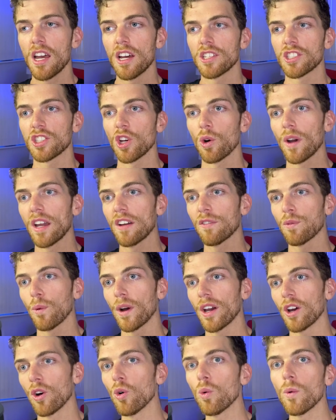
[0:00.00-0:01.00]
So if
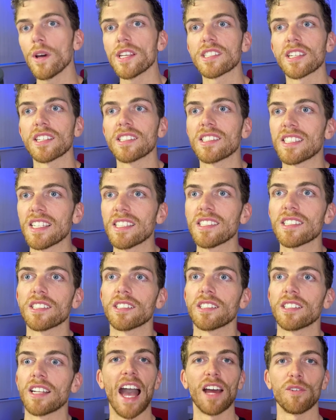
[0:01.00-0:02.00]
we're always
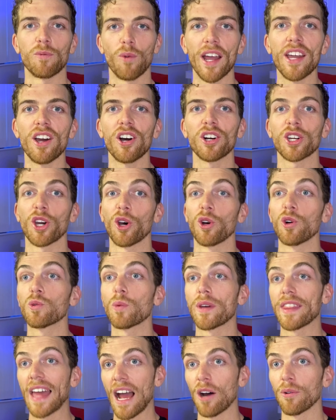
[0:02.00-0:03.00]
consistent and write our
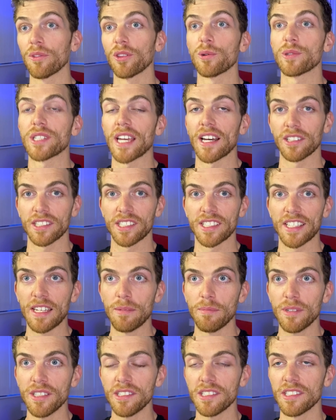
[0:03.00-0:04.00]
code without those else
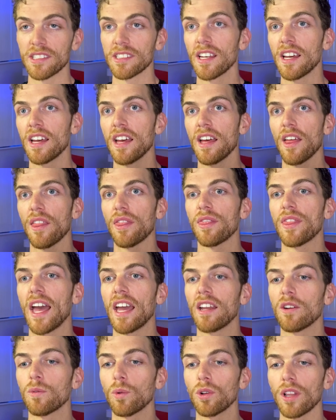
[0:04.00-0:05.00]
statements,
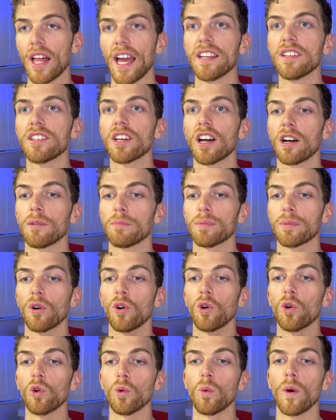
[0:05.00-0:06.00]
then we'll end up
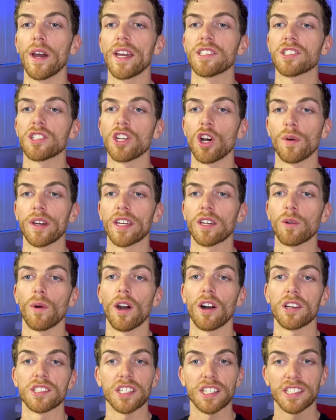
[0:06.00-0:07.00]
always knowing
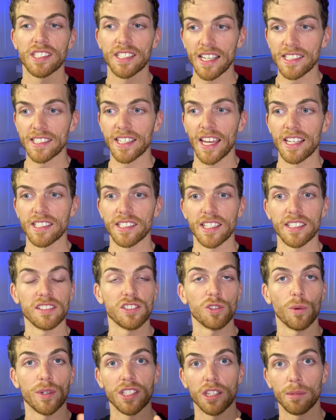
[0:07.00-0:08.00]
where our success case is.
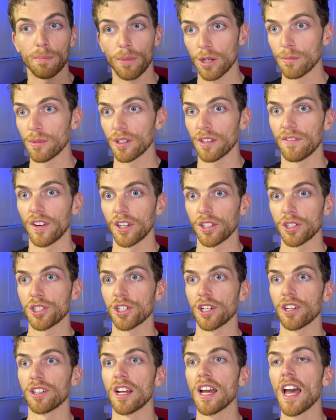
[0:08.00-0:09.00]
It's always at the bottom of the
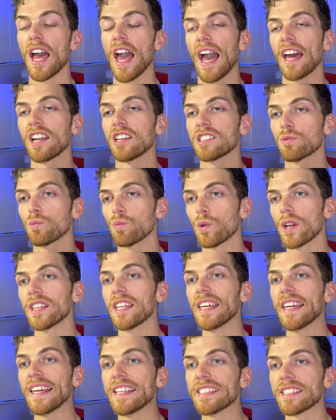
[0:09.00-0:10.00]
function, and it's
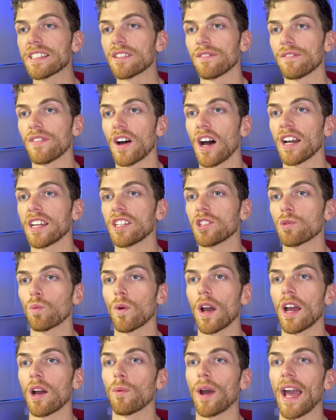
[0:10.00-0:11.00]
really easy to find
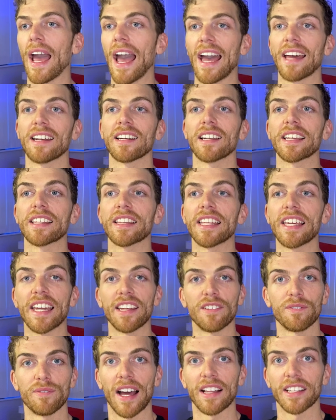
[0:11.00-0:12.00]
where we're handling the
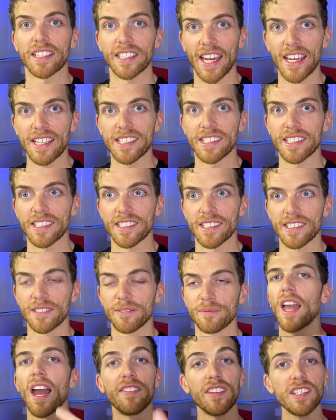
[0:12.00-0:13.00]
invalid
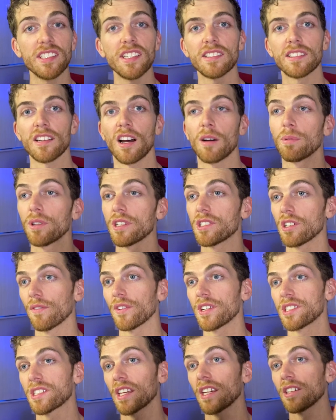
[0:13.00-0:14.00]
cases. And this example is
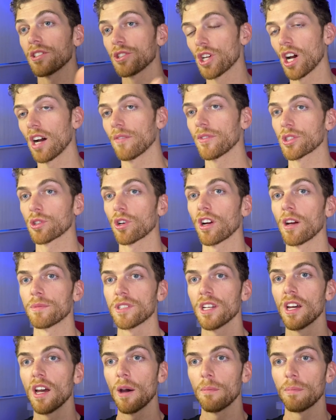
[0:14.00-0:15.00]
obviously in
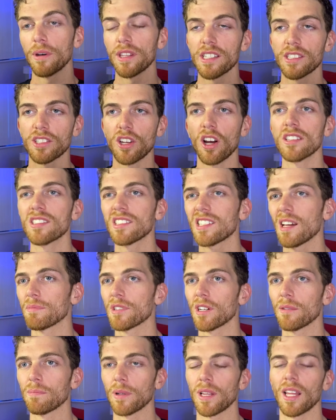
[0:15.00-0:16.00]
JavaScript, but this
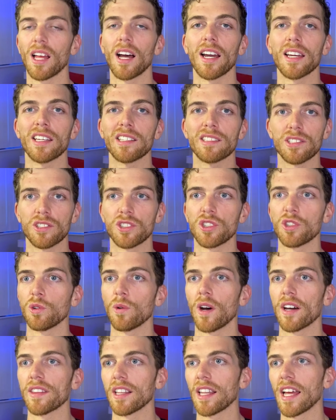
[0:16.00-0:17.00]
concept applies to other